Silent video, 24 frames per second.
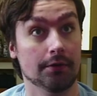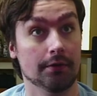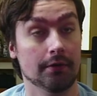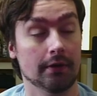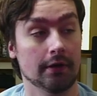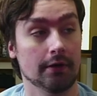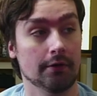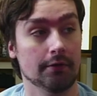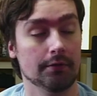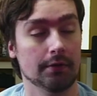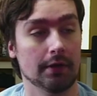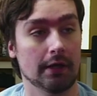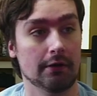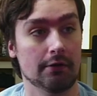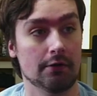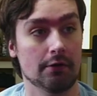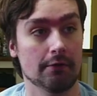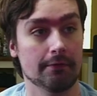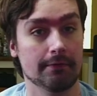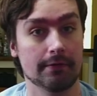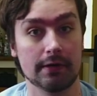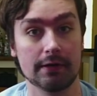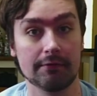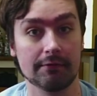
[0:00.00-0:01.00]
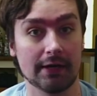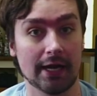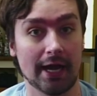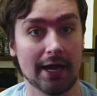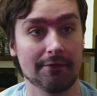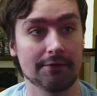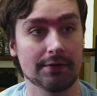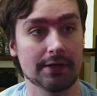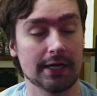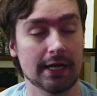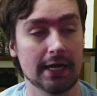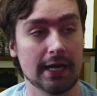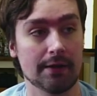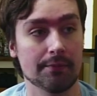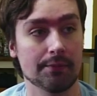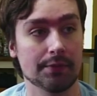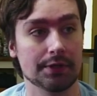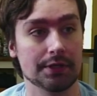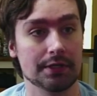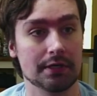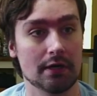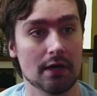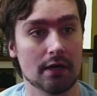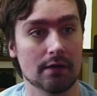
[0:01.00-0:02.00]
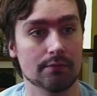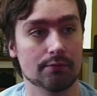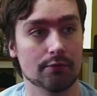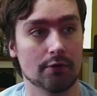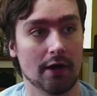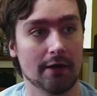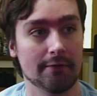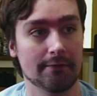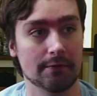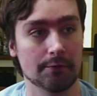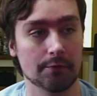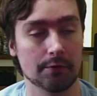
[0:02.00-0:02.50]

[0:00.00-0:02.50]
I don't I don't know if it even have a name, but the nonprofit